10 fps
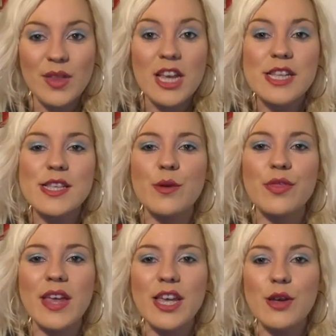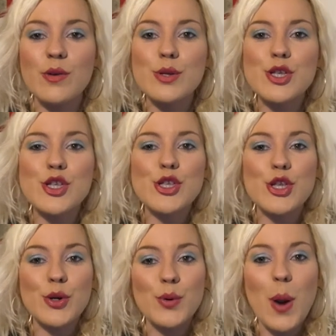So thank you
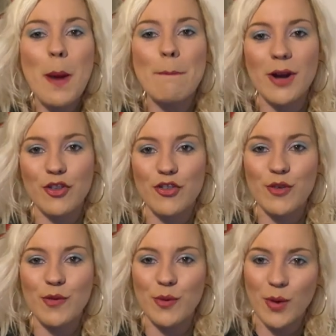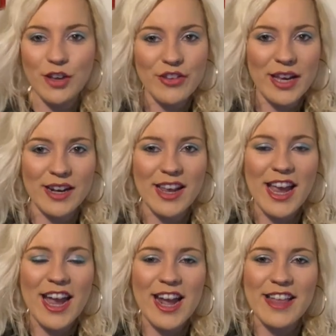so much for watching
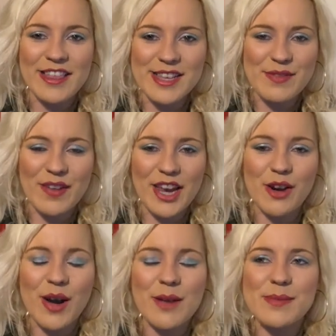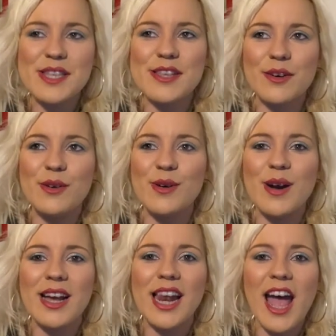this video. I'm so
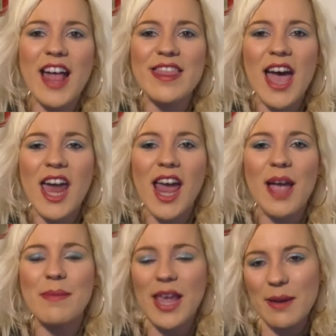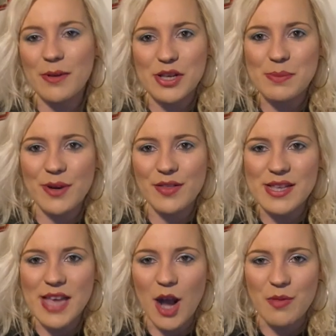glad that I'm able to put
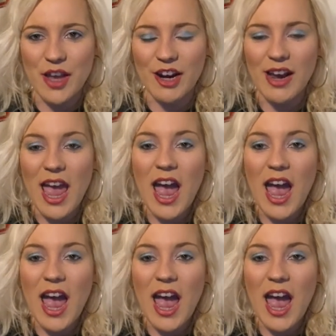this out there.